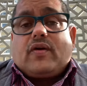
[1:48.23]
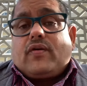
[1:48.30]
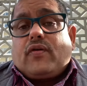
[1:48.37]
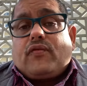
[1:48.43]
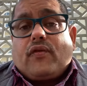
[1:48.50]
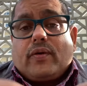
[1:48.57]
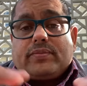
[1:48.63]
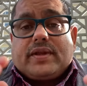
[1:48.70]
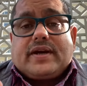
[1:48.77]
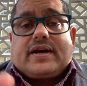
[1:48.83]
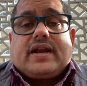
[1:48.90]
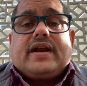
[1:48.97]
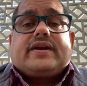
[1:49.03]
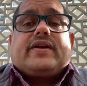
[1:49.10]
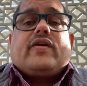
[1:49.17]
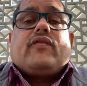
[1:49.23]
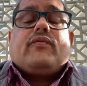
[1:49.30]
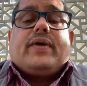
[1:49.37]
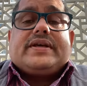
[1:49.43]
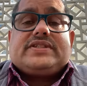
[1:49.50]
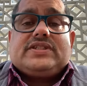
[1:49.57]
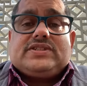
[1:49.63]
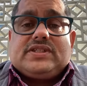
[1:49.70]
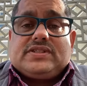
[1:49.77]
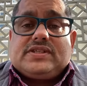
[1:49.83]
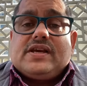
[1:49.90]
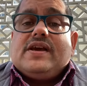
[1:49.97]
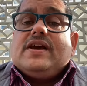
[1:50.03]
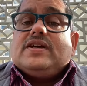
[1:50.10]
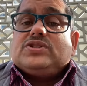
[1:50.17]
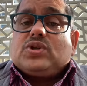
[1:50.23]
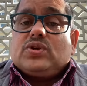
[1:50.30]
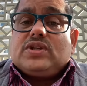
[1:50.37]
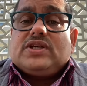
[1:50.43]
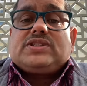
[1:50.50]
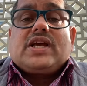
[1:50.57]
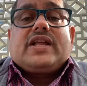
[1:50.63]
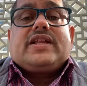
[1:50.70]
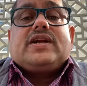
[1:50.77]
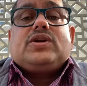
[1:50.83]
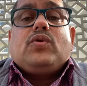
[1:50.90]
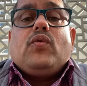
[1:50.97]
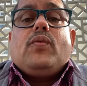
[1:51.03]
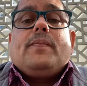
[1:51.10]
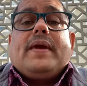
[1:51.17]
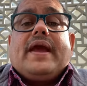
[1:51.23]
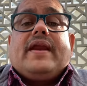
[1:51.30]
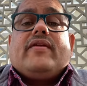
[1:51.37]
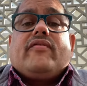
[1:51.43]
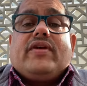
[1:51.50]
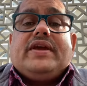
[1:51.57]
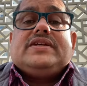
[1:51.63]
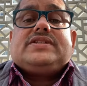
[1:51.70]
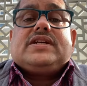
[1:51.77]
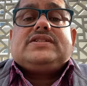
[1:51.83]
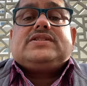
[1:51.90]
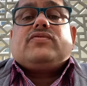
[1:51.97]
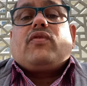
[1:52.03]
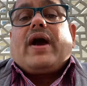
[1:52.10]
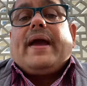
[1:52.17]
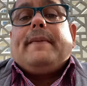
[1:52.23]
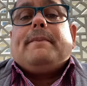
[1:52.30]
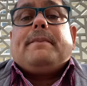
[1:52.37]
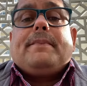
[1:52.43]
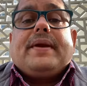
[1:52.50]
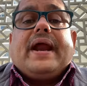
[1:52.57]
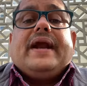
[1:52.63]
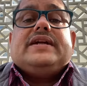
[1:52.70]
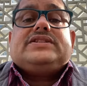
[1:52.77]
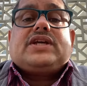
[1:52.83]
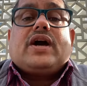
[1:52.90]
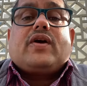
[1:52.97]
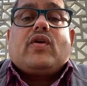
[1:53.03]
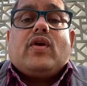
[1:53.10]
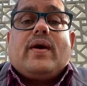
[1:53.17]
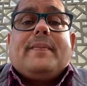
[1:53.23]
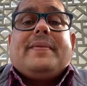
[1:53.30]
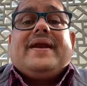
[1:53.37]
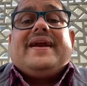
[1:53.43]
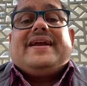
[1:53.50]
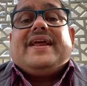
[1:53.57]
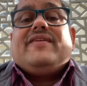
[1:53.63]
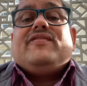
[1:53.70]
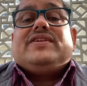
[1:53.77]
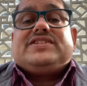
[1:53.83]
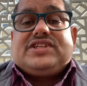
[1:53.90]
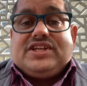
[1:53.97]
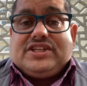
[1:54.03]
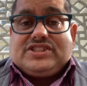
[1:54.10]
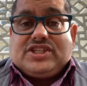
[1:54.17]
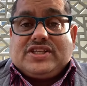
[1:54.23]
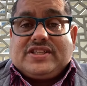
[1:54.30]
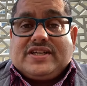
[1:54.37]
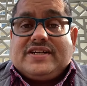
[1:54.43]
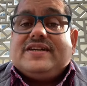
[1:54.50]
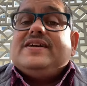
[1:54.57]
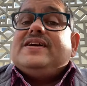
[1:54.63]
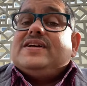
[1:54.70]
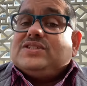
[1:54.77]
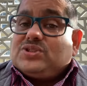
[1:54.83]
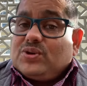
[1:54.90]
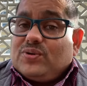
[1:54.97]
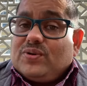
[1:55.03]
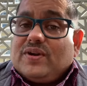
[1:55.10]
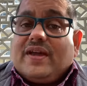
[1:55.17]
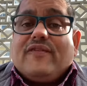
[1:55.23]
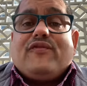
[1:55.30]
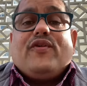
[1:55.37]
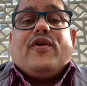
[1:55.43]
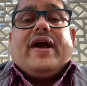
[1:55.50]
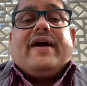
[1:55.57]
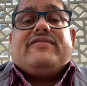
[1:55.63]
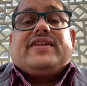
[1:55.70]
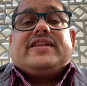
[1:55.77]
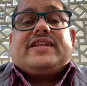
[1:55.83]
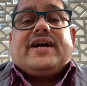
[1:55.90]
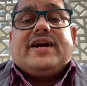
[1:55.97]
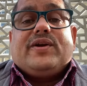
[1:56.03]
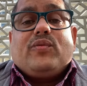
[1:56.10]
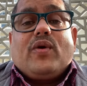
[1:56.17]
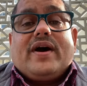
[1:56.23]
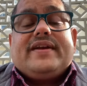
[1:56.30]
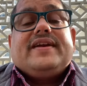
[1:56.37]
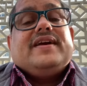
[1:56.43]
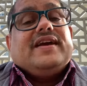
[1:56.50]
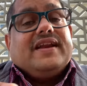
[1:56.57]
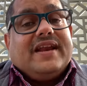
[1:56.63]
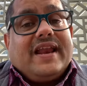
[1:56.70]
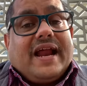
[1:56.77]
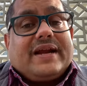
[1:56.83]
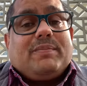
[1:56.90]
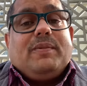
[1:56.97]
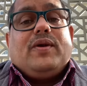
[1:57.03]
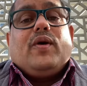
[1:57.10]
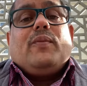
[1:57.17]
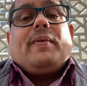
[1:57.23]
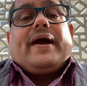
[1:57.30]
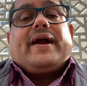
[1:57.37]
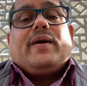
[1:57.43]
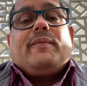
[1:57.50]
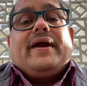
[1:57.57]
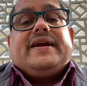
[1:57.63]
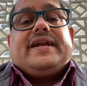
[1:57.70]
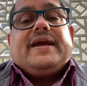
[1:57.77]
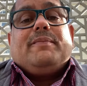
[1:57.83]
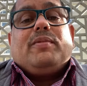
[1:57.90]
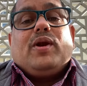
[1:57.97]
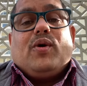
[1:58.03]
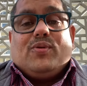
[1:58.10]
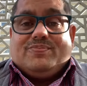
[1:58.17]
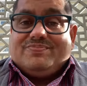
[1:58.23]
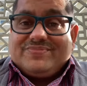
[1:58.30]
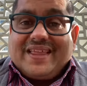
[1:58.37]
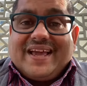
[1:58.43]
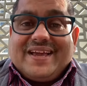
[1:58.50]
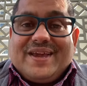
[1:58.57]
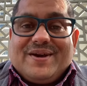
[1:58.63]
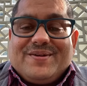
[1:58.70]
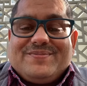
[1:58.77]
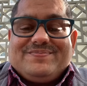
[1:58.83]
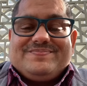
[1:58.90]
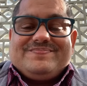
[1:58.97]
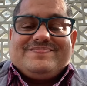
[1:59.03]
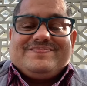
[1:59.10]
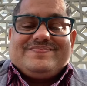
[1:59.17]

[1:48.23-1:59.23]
from the clutter of messages. So these are the two main reasons why brands are collaborating with each other. So if you have the third one, let me know by commenting below. Thank you.